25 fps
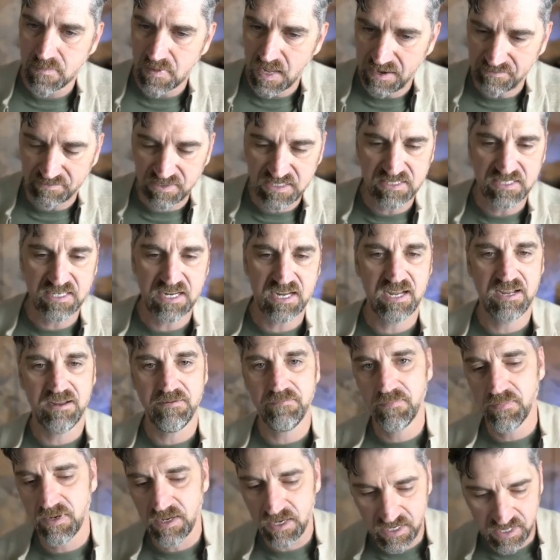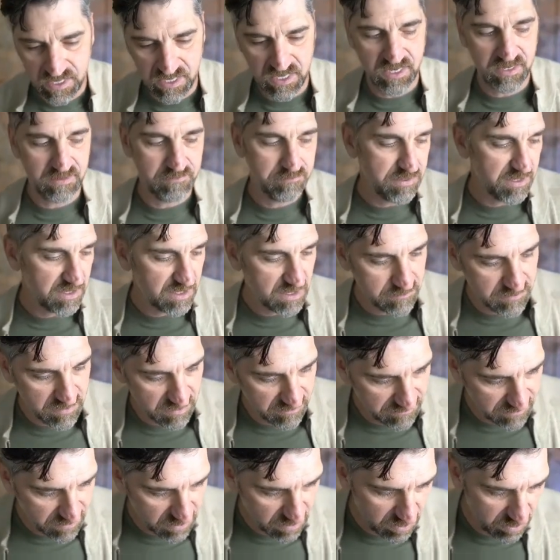Every time I pick up the
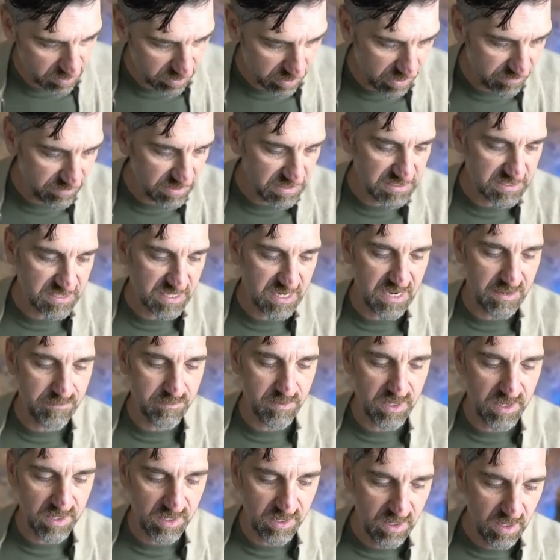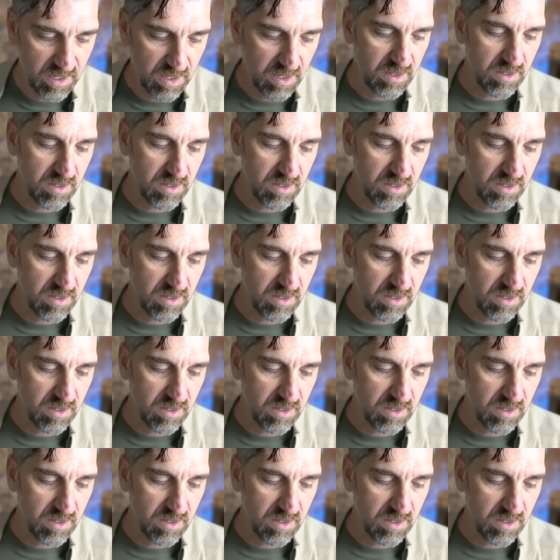phone, or every time I